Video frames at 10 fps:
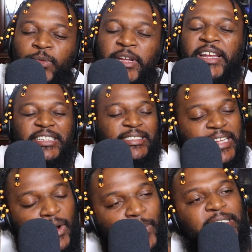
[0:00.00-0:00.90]
Just one night. Just
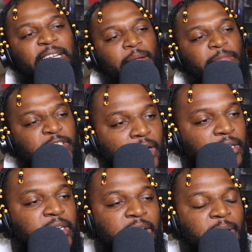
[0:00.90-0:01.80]
stay one time. That's all
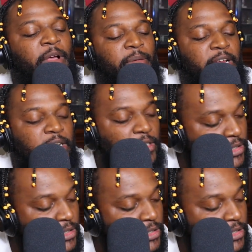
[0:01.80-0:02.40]
I need. Come on, man.